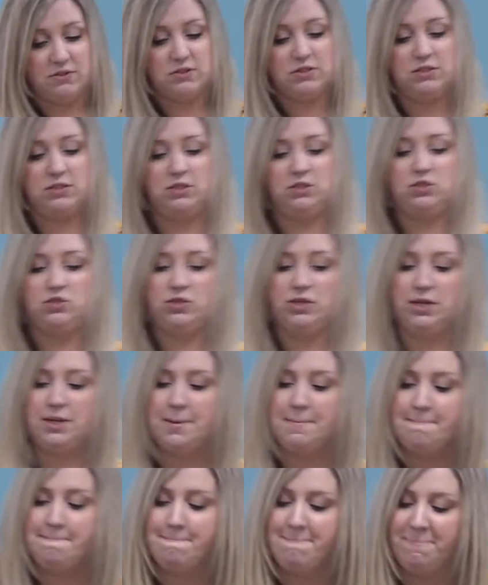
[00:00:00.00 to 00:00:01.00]
surgery
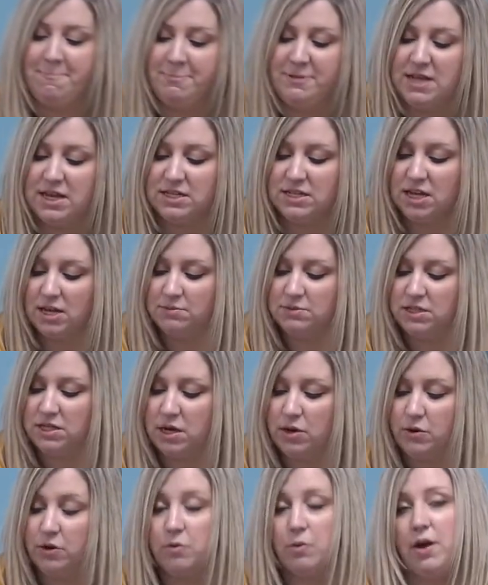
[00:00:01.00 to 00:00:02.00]
10 times an
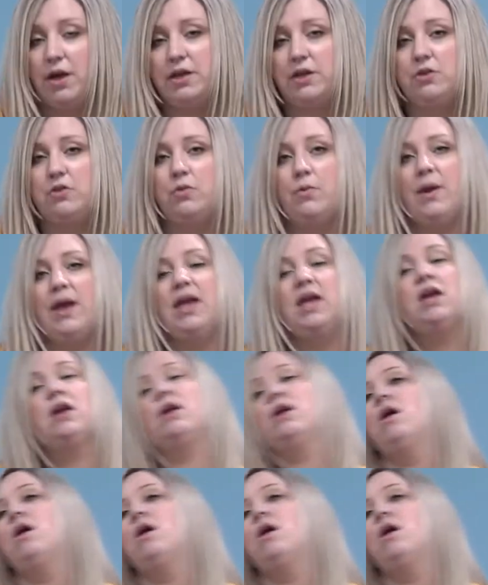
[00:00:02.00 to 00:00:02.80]
hour while you're awake.